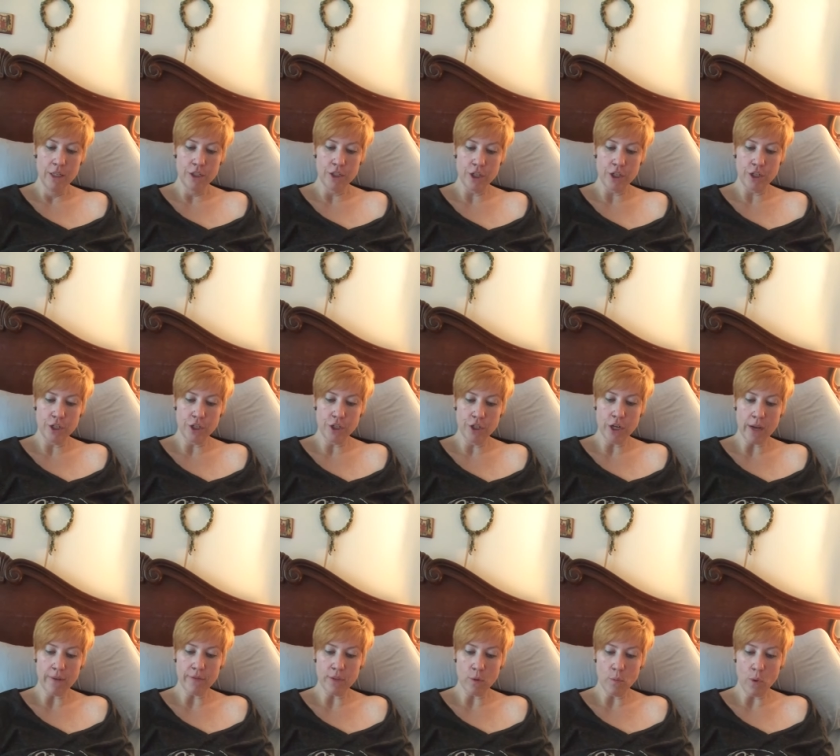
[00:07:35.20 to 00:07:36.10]
She turned
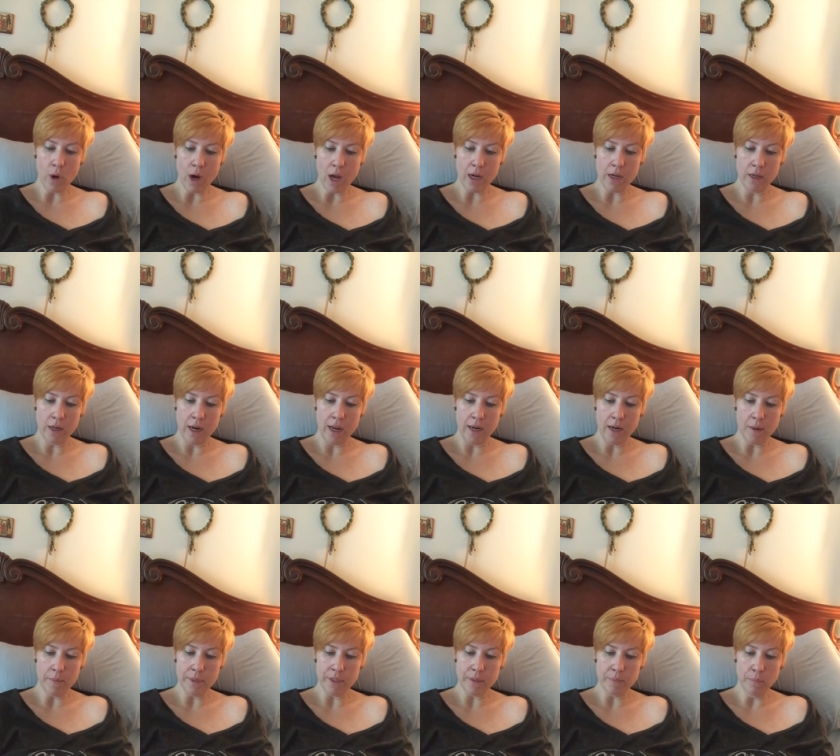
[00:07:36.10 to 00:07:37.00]
off the water and
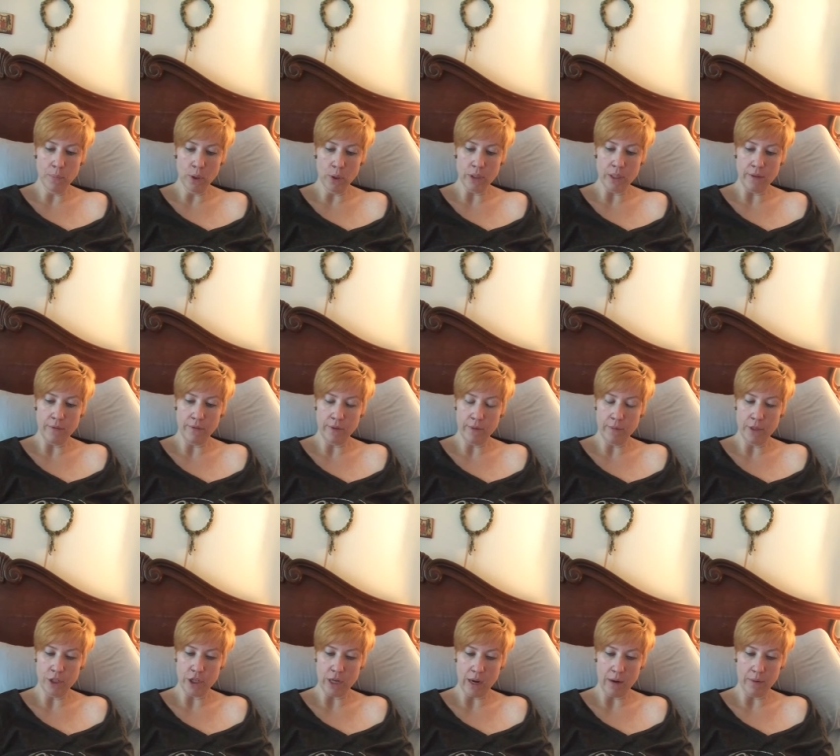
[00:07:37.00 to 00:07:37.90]
almost bolted from the
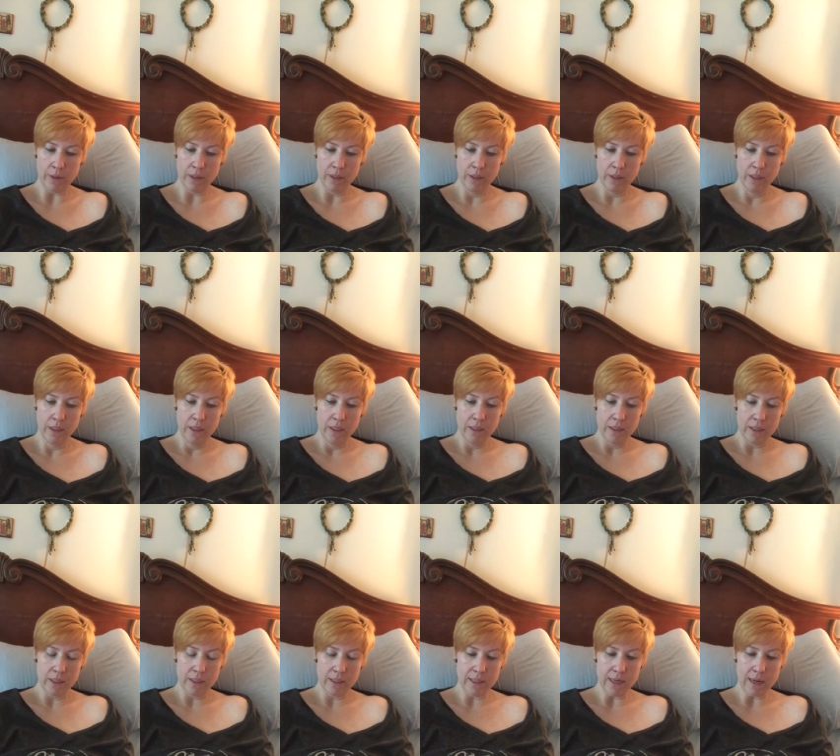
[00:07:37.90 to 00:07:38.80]
shower.
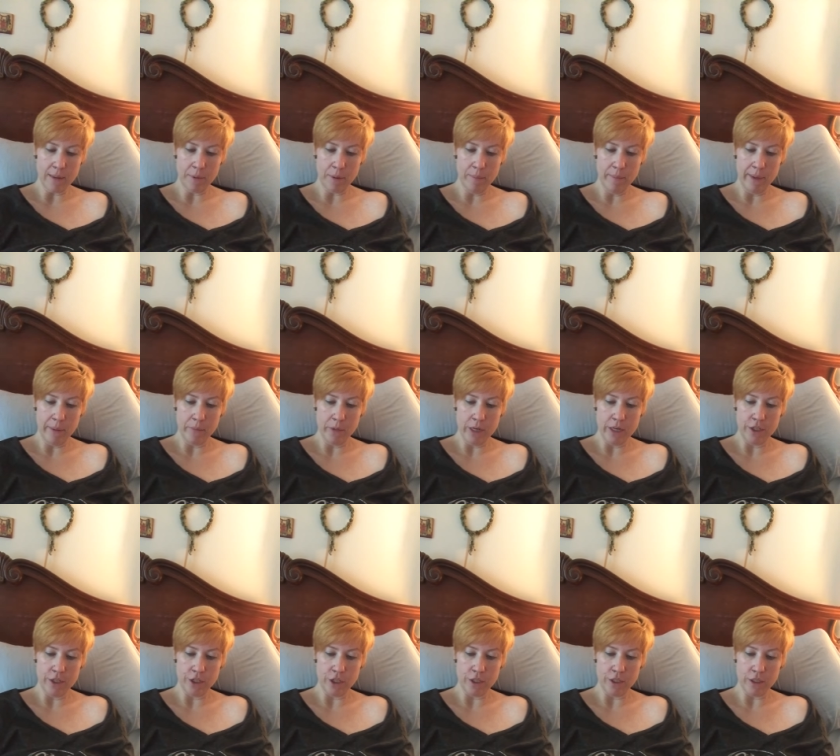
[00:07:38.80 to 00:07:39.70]
To stop the memory,
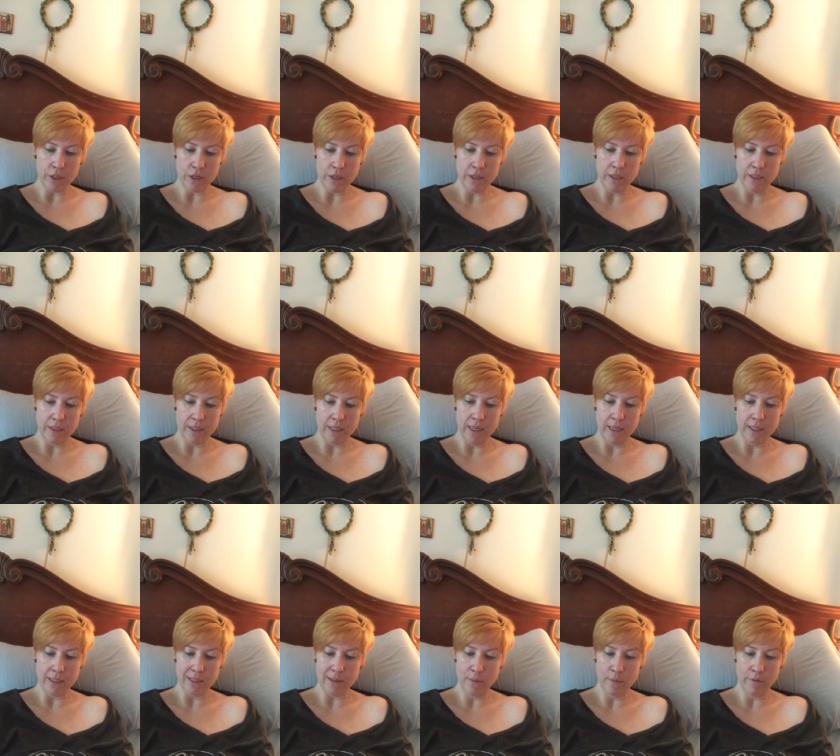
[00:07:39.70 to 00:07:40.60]
she started
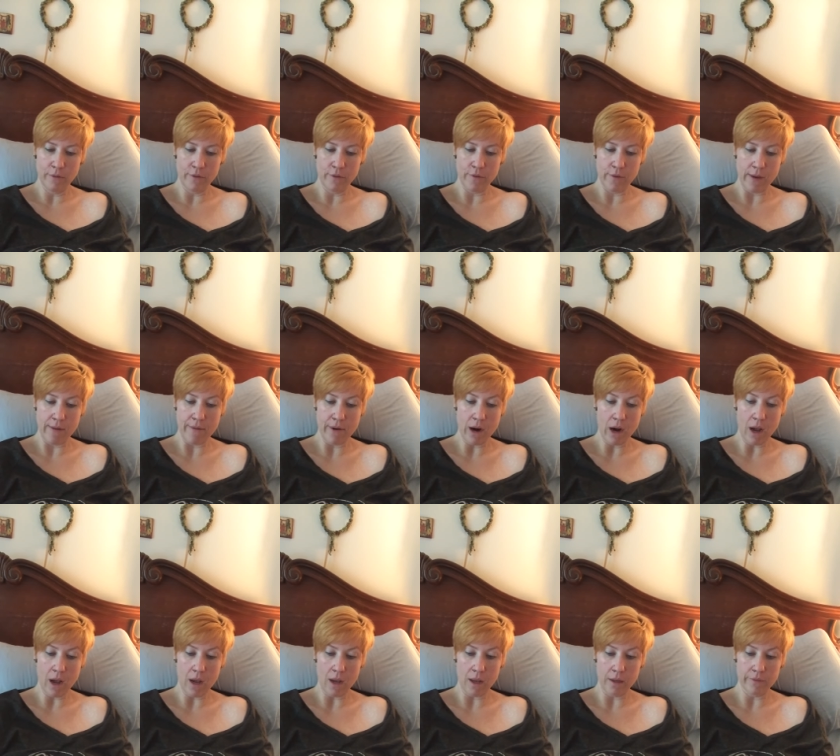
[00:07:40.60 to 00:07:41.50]
singing some of her favorite
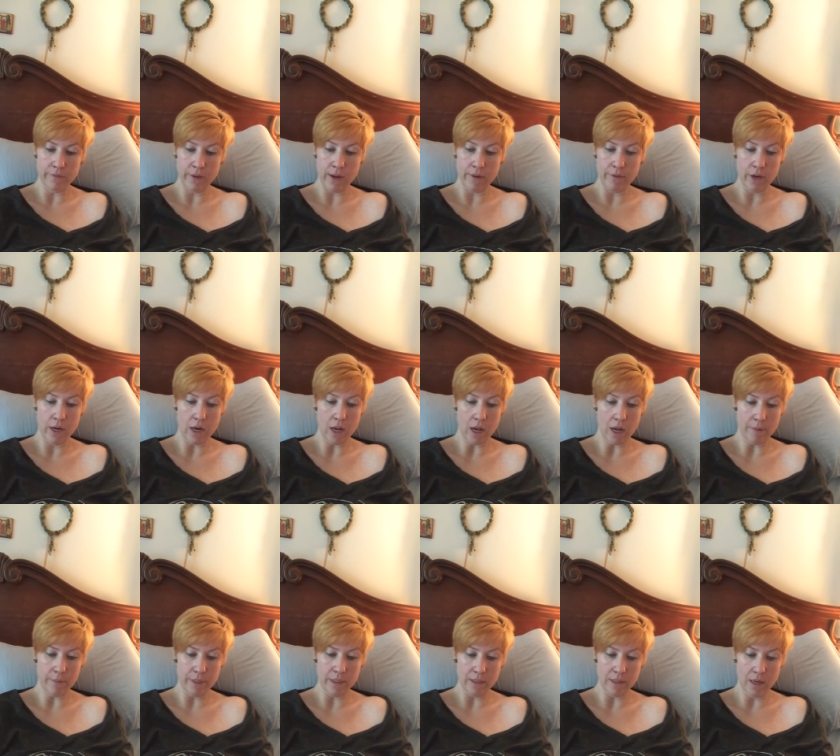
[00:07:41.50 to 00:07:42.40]
favorite
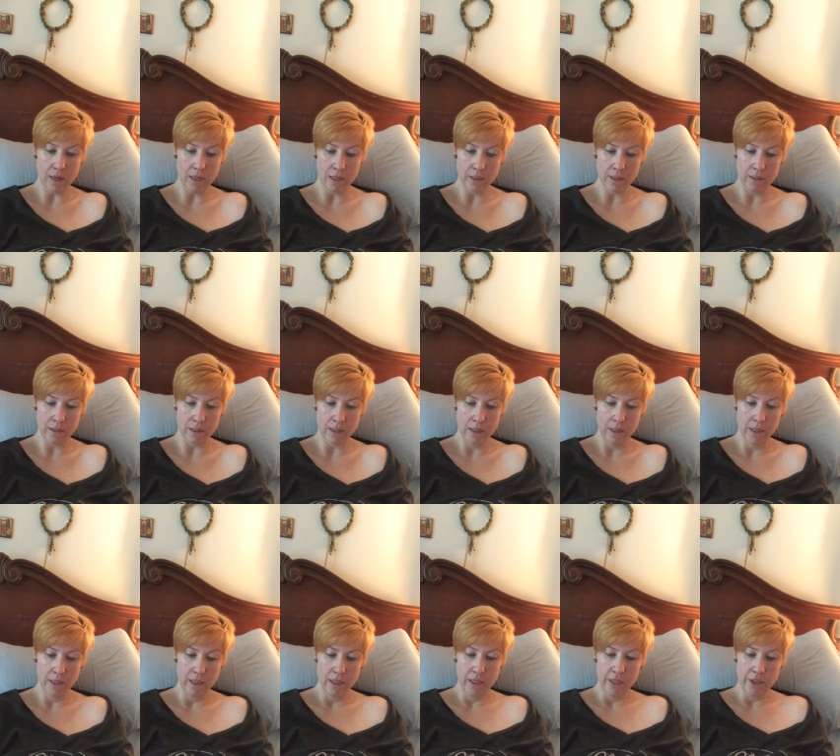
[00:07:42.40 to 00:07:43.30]
ABBA songs.
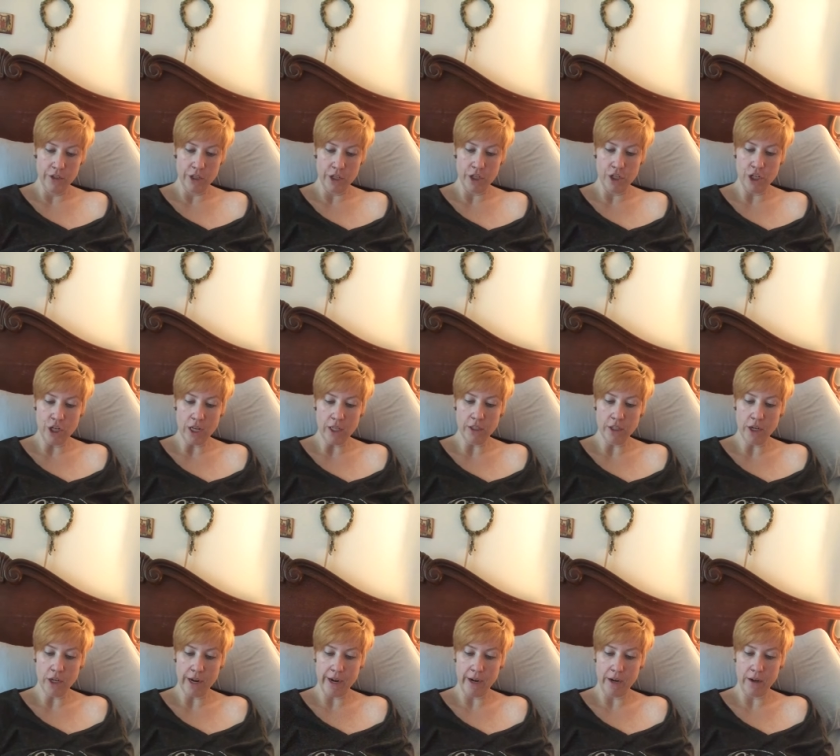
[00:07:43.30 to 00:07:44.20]
She gelled
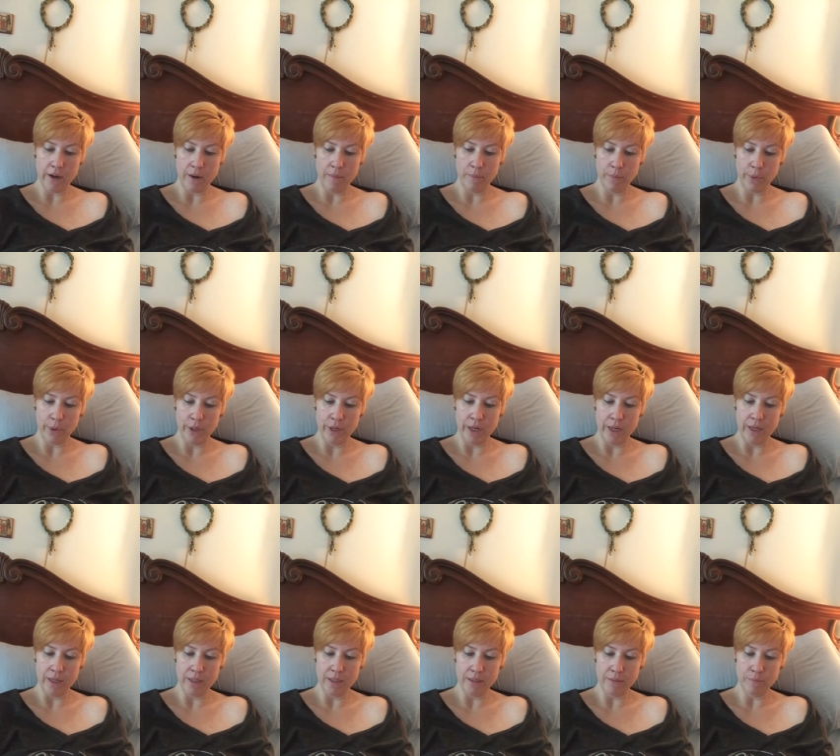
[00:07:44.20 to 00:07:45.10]
her hair and put
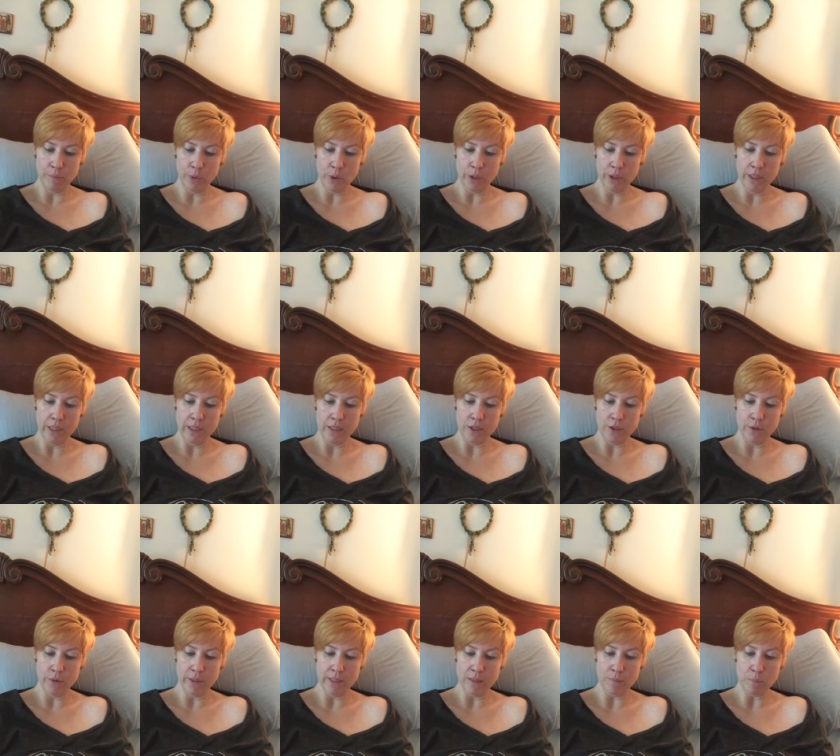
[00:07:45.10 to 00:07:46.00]
in pulled
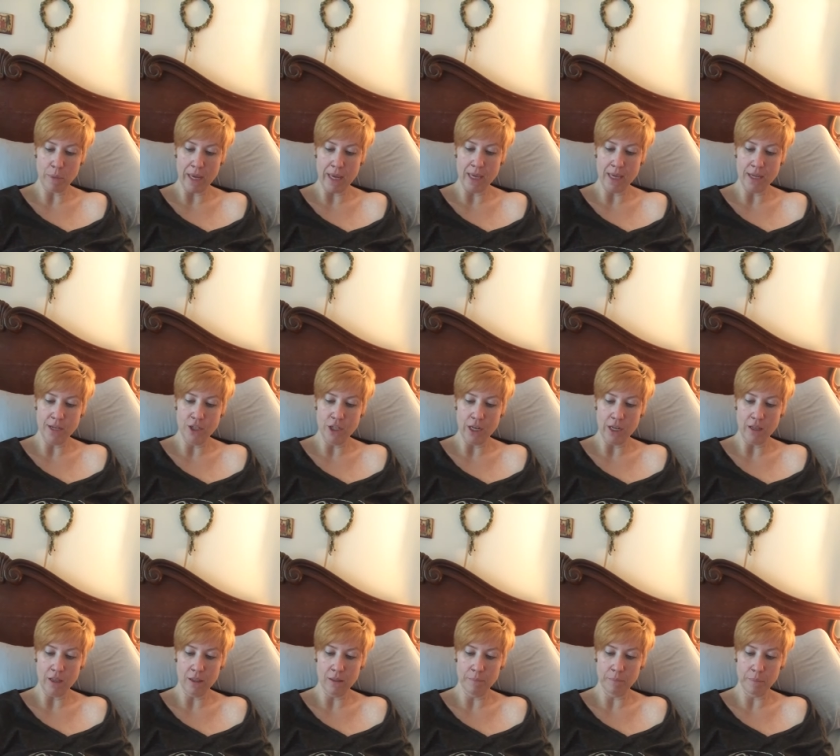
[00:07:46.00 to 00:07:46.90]
into a spiky
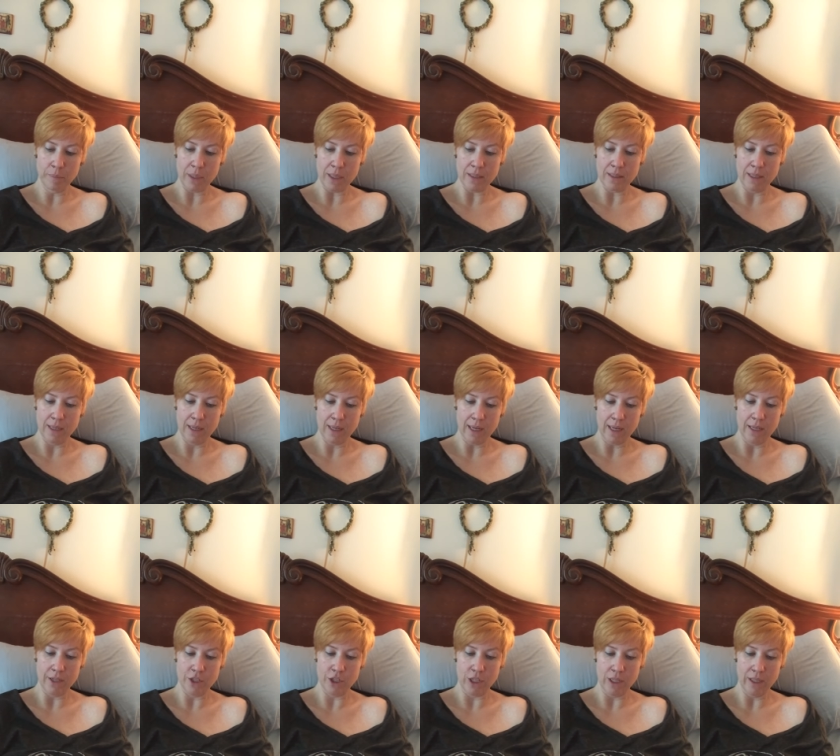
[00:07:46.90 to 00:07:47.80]
gel pixie cut
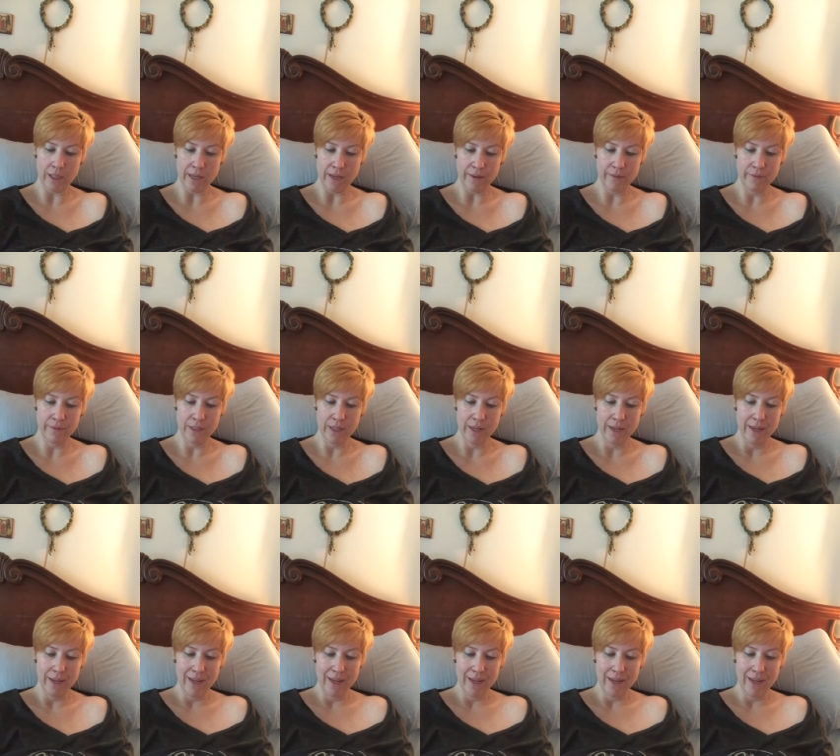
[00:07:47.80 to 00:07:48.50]
she loved.